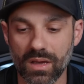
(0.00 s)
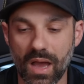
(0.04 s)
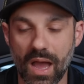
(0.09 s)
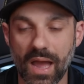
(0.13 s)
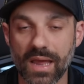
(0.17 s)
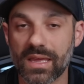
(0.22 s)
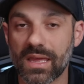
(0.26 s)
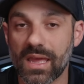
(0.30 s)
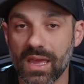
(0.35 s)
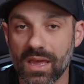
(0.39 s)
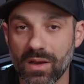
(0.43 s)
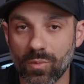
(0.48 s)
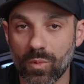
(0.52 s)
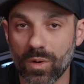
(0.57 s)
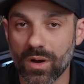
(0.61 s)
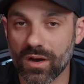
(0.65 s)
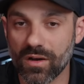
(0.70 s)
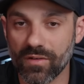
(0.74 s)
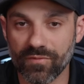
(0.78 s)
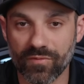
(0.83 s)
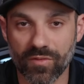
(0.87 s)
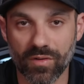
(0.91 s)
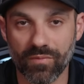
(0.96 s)
I can
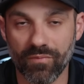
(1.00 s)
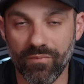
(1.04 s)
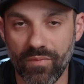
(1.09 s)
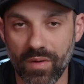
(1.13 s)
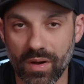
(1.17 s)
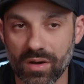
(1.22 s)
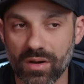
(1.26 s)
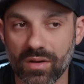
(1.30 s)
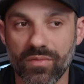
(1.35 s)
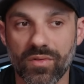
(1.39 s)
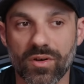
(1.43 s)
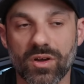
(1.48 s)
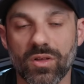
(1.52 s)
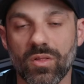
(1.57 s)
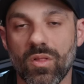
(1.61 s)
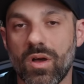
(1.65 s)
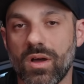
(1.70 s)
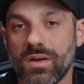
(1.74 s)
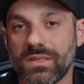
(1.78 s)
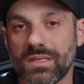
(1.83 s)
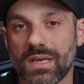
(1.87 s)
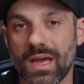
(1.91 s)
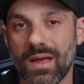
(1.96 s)
wear it for a very, very
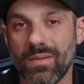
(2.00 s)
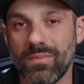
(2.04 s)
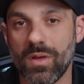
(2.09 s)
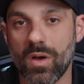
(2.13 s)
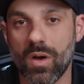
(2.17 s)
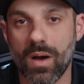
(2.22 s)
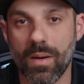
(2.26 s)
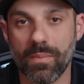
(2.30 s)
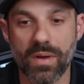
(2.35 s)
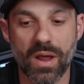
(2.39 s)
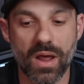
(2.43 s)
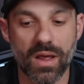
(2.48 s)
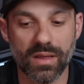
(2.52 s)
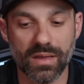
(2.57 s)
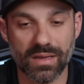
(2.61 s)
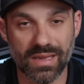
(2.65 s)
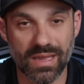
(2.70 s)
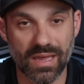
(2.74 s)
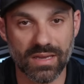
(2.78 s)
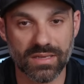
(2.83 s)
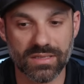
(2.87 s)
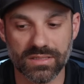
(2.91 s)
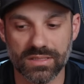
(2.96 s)
long time though. I'm not,
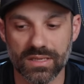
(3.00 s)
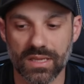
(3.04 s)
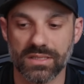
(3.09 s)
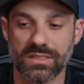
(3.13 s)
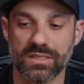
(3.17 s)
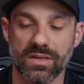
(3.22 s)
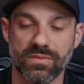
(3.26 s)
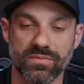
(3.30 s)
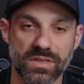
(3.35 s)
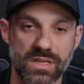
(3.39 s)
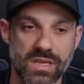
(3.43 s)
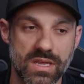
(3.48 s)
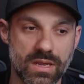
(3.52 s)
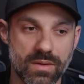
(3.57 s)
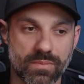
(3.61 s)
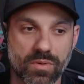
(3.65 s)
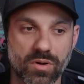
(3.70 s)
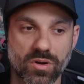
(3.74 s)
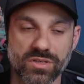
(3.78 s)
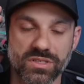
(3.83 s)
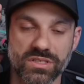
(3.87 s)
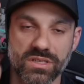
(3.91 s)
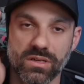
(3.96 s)
again, sensitive to heat
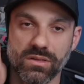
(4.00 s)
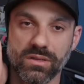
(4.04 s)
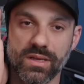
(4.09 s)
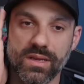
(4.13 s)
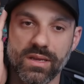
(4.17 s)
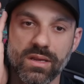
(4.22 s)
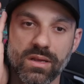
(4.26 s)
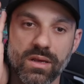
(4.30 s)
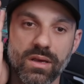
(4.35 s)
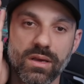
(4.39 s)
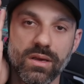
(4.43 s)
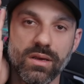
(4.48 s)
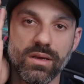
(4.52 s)
personally.